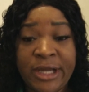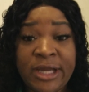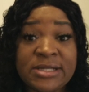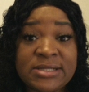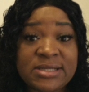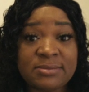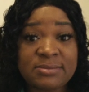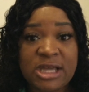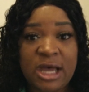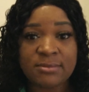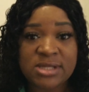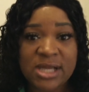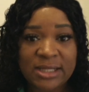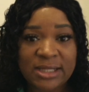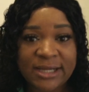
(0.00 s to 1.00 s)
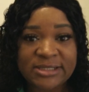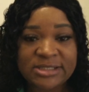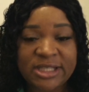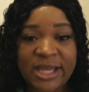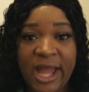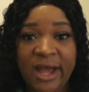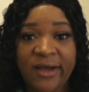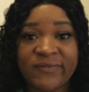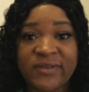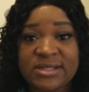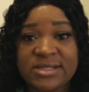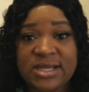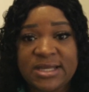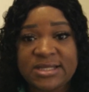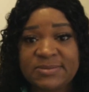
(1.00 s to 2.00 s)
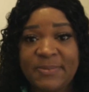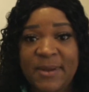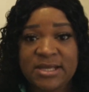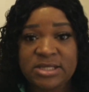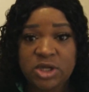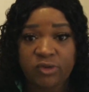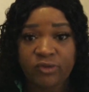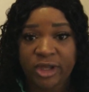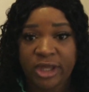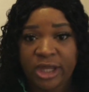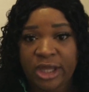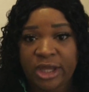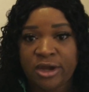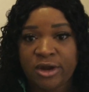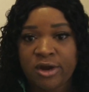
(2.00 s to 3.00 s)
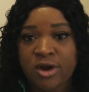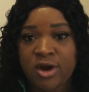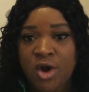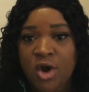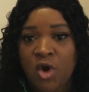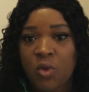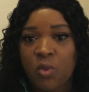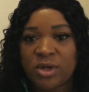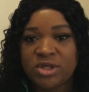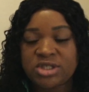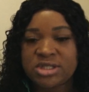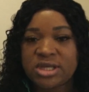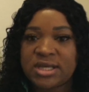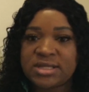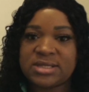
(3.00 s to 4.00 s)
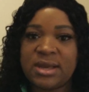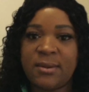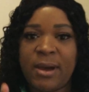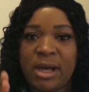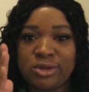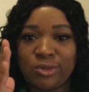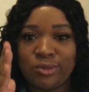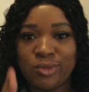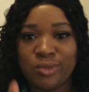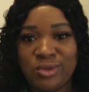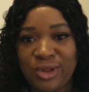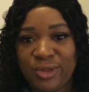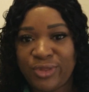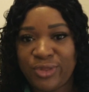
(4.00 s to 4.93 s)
Sometimes I like to have the dead space over here, which says about the rule of